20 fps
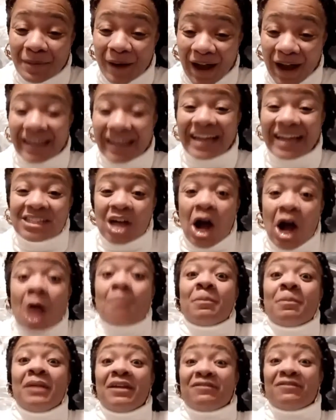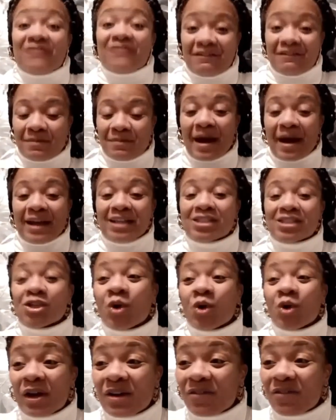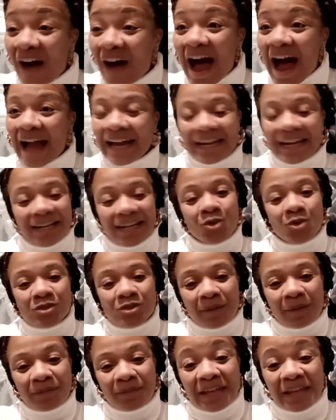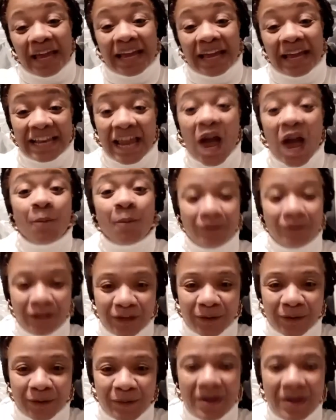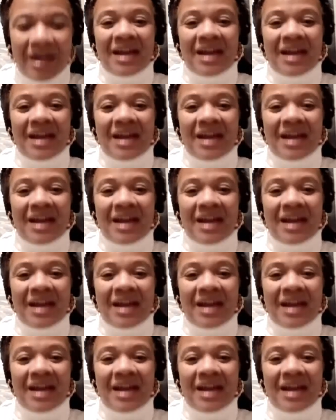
I like to uplift everybody. So if I can do something that can help you,